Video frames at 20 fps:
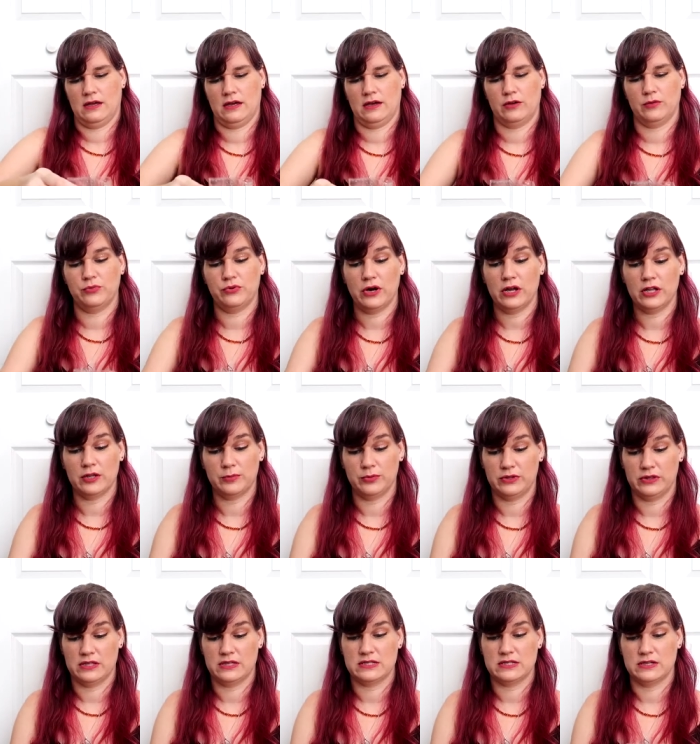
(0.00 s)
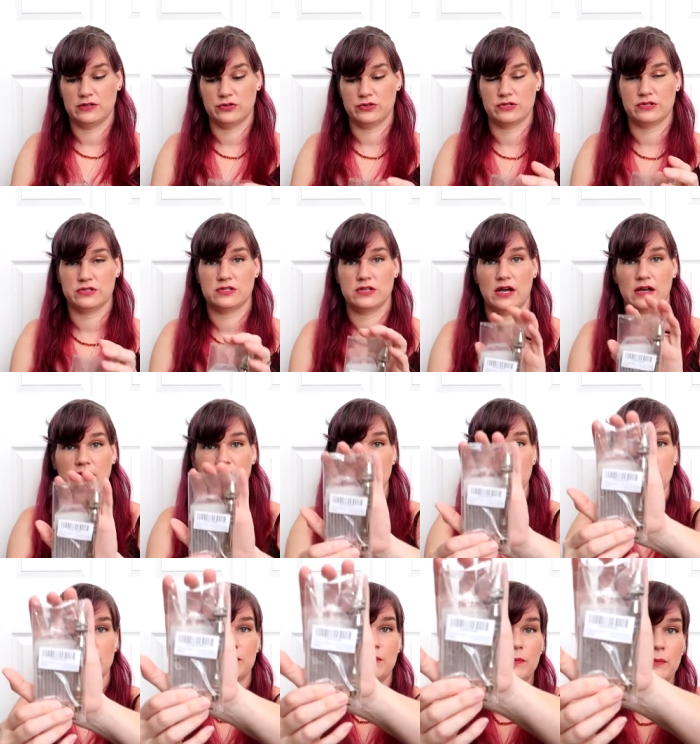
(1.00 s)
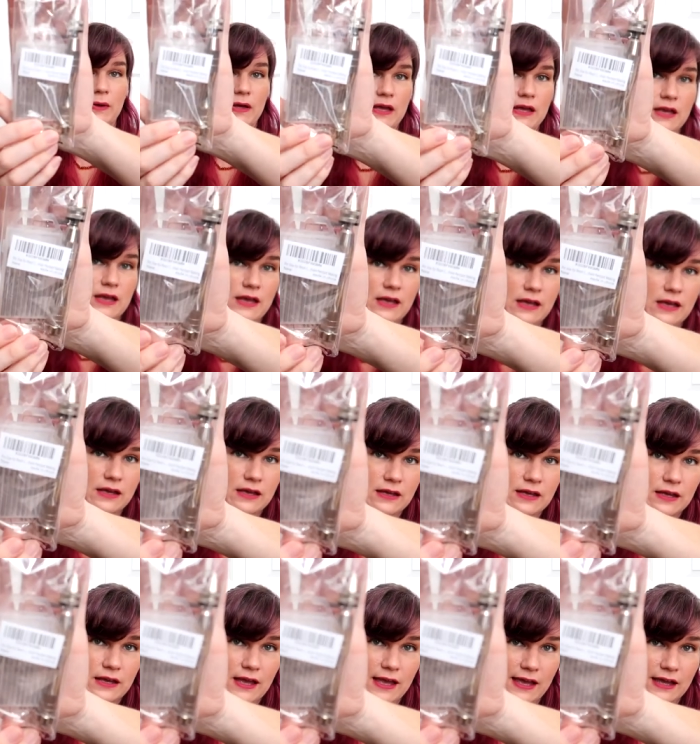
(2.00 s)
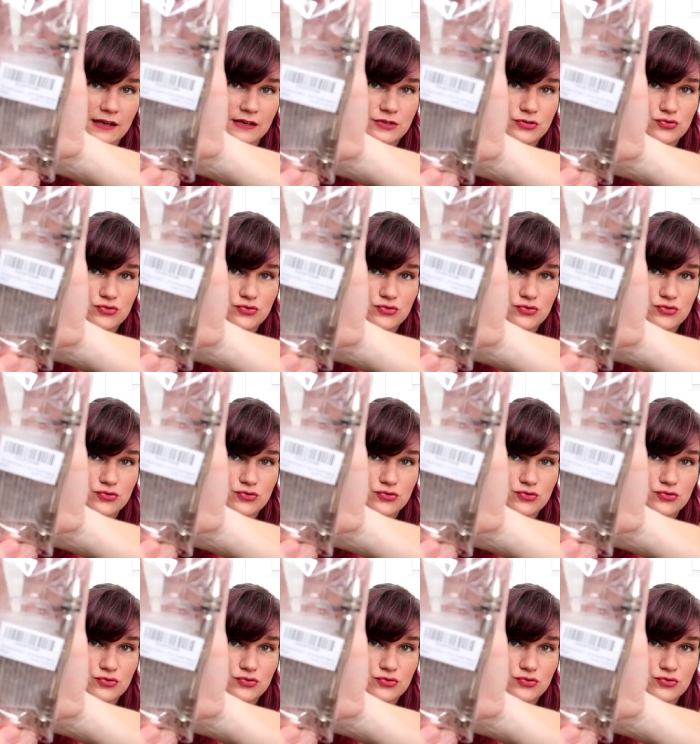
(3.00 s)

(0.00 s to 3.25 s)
I'll probably put this in her stocking, but a hand